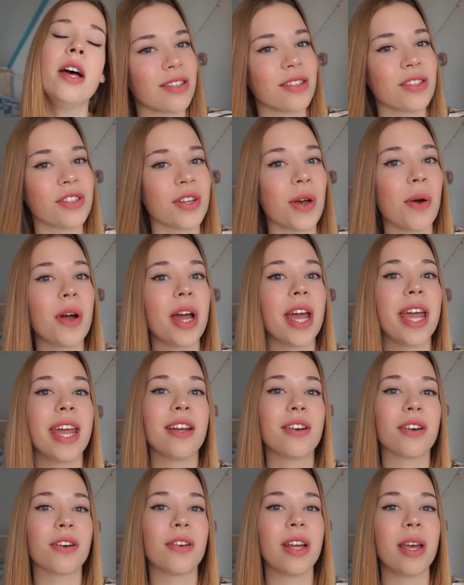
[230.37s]
So a
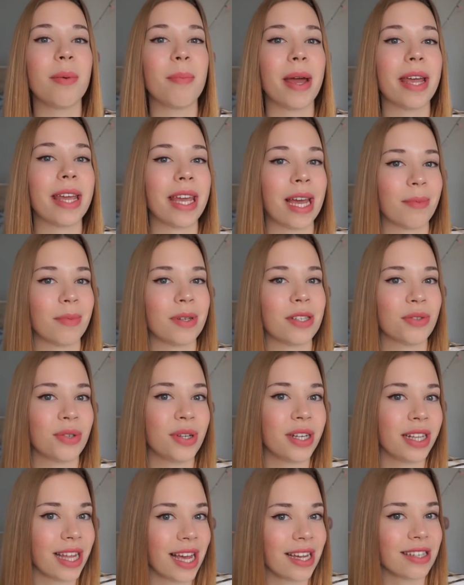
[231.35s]
girl in my chemistry
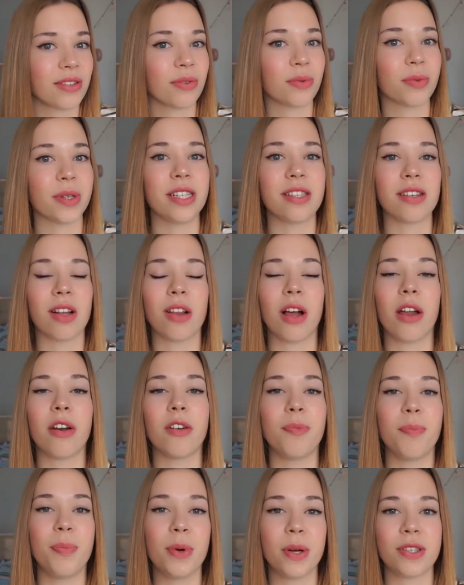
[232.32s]
class reads a lot
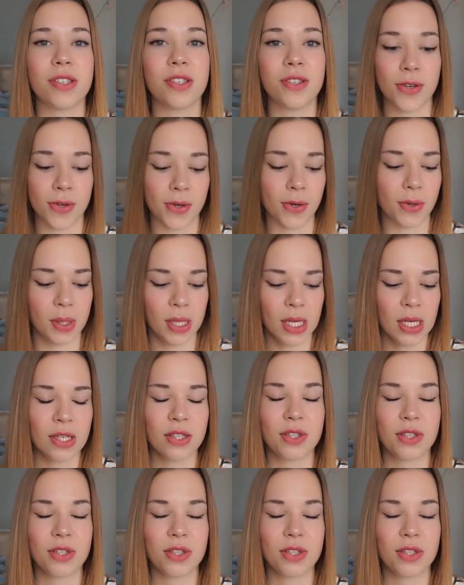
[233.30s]
of books too,